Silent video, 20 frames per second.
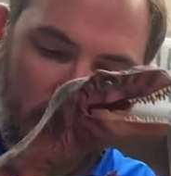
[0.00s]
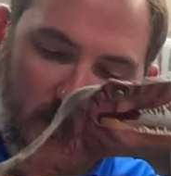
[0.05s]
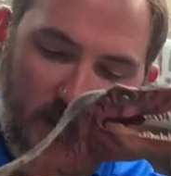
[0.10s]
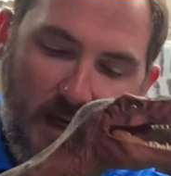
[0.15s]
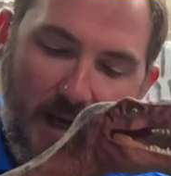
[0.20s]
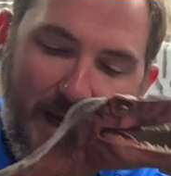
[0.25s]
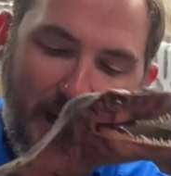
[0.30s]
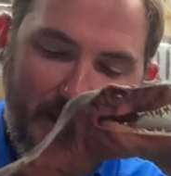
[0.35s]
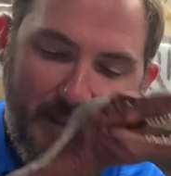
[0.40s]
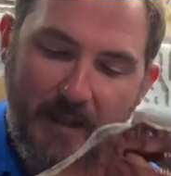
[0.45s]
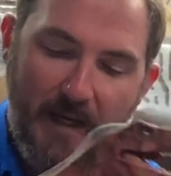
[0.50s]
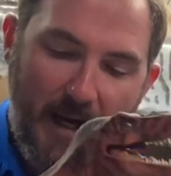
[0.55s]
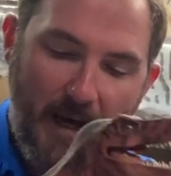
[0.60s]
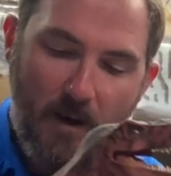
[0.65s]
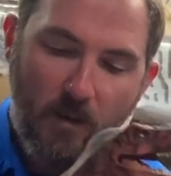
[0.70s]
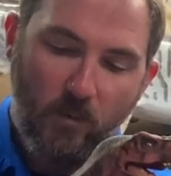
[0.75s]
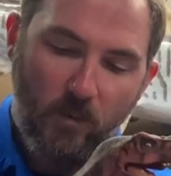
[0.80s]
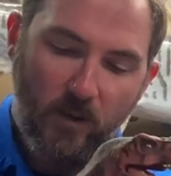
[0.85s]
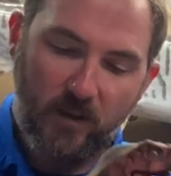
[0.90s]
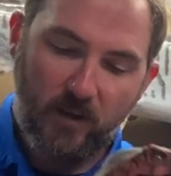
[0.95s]
tied
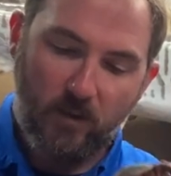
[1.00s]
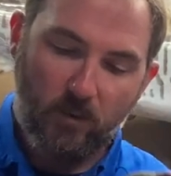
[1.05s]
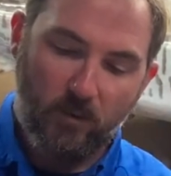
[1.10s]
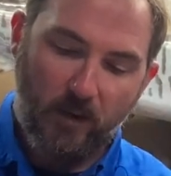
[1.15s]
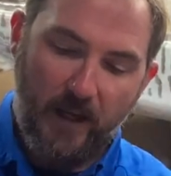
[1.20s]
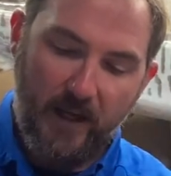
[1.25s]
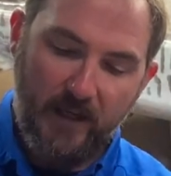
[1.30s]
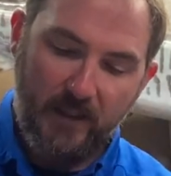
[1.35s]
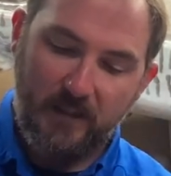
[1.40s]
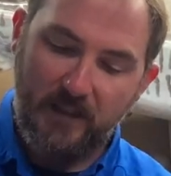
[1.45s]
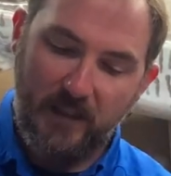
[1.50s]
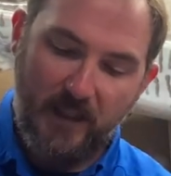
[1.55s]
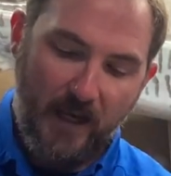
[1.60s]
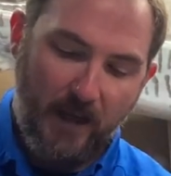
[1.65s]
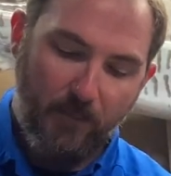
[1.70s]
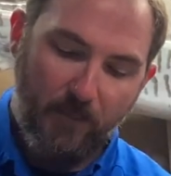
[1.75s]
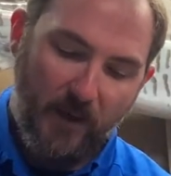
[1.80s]
down with their legs and that,